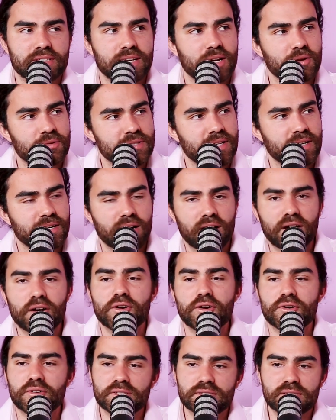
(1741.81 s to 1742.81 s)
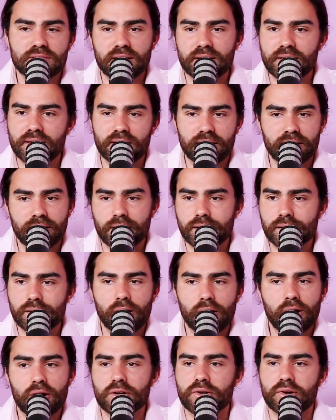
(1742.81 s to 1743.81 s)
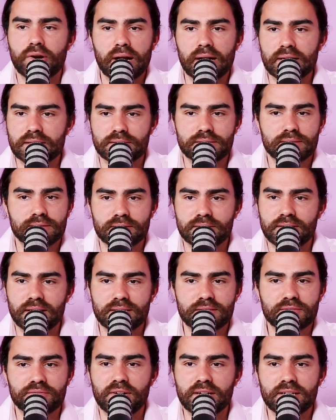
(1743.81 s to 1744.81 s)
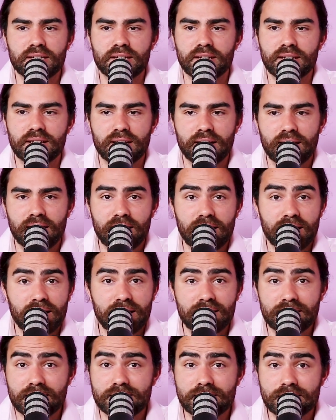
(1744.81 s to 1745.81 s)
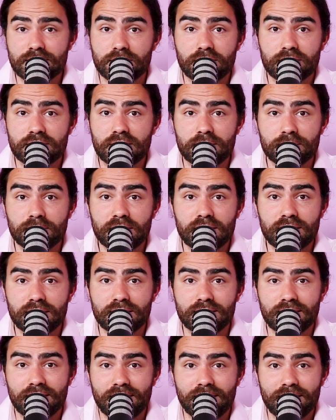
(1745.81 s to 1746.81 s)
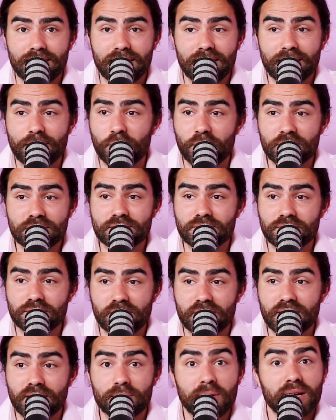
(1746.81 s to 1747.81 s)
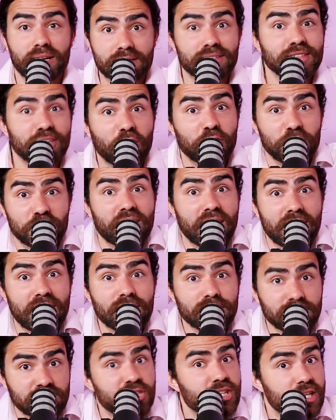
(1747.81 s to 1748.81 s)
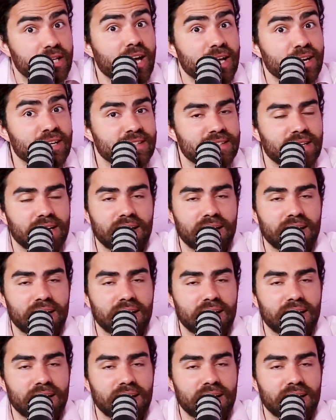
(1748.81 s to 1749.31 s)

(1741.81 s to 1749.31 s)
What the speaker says: And I was like, oh, it's like a car crash. That's funny. And they just looked at me like it wasn't funny. I'm like, now you get it?